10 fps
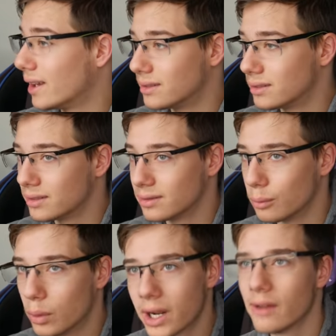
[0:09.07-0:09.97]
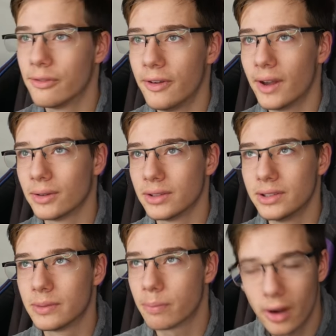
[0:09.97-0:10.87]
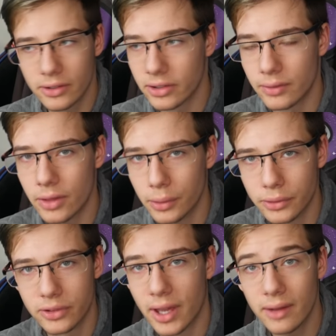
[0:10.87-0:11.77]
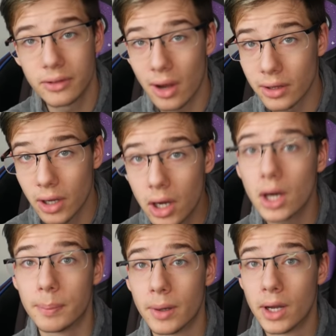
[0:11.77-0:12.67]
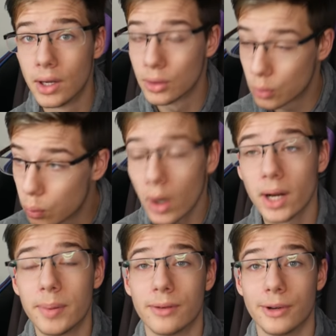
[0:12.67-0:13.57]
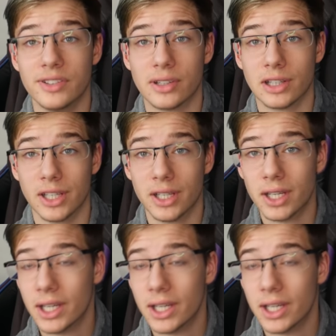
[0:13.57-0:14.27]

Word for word: And what I have found is prices of those have gone up quite a bit recently.